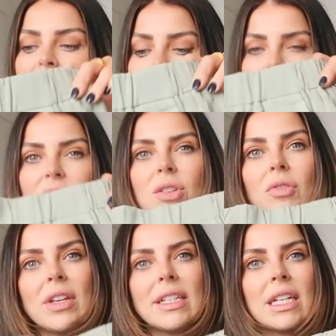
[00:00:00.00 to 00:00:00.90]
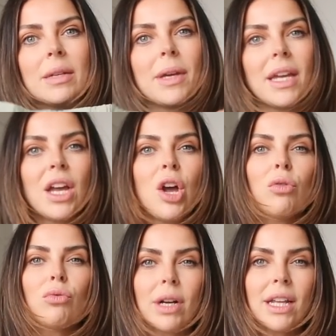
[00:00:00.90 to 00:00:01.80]
And I just thought these are going to be
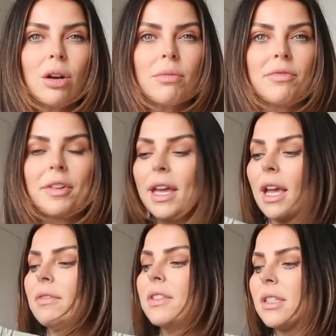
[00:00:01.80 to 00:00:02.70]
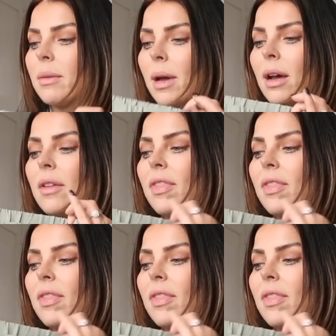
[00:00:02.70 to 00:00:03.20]
really comfy for summer.